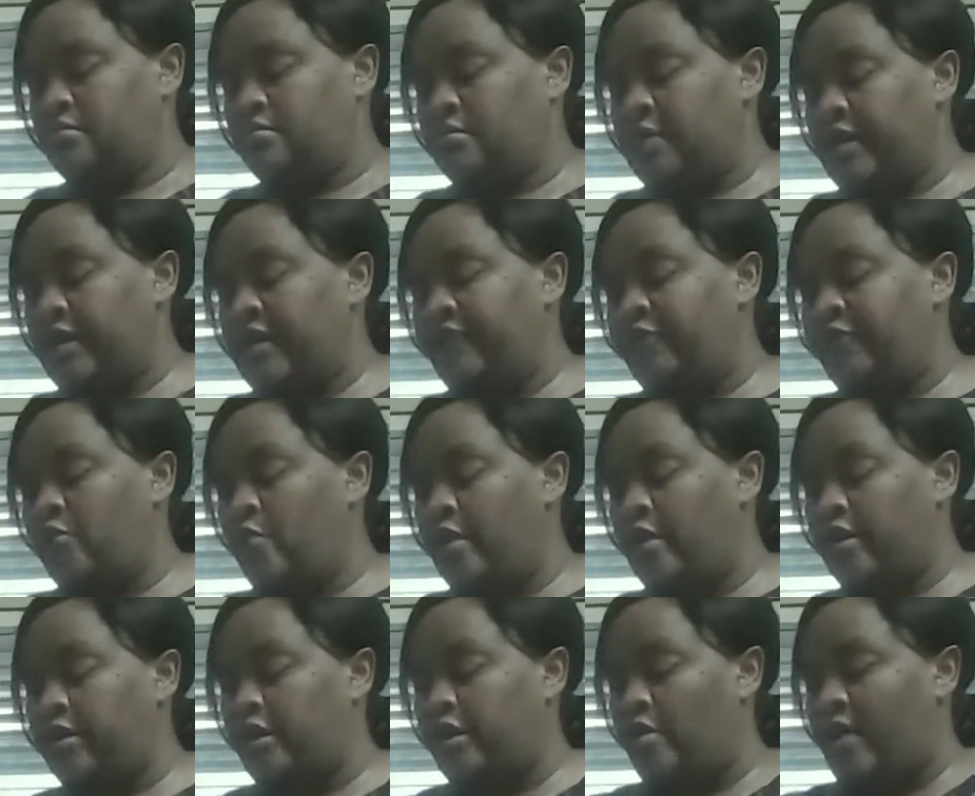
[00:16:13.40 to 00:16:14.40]
and if you
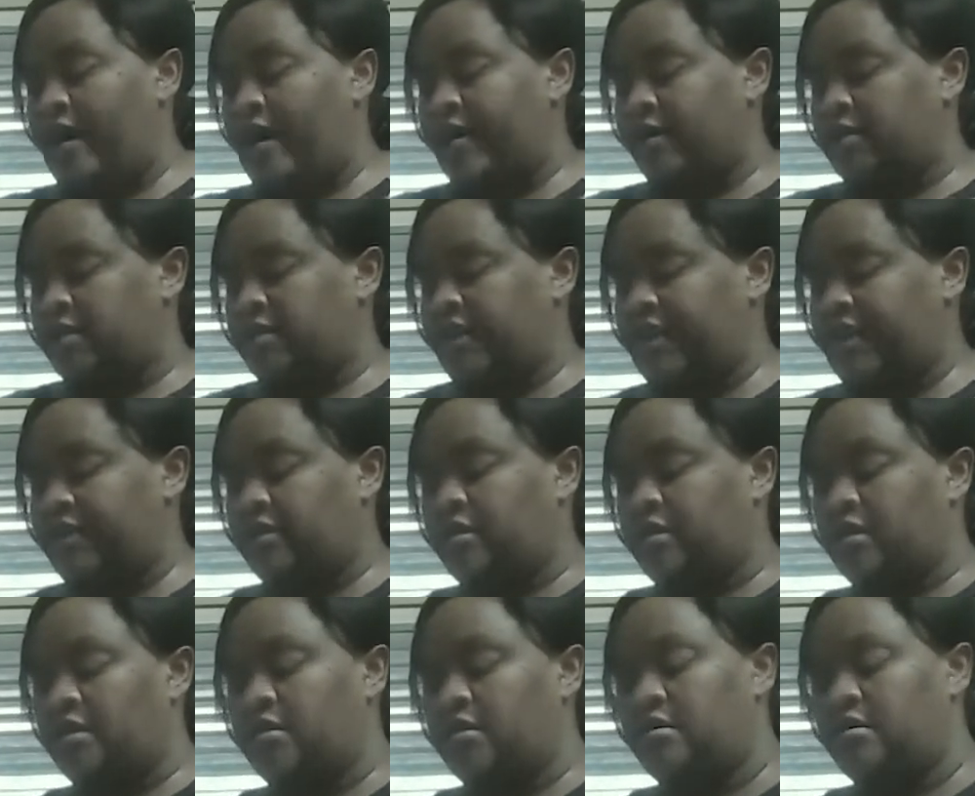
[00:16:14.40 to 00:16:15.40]
want to know how to take
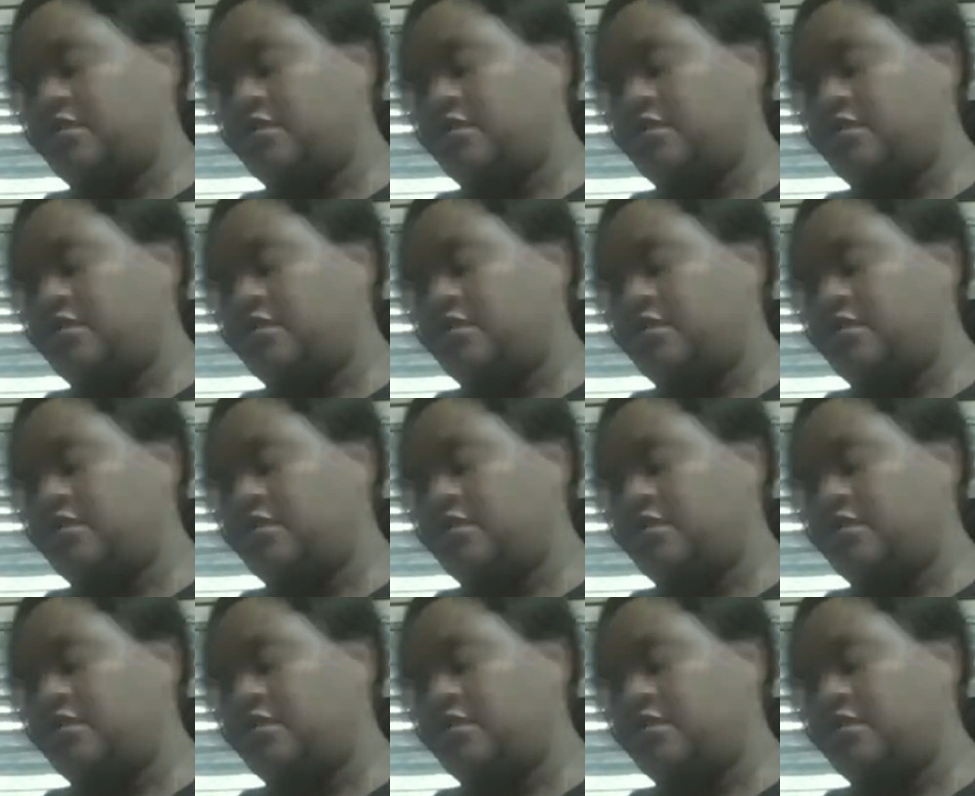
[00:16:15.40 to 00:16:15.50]
the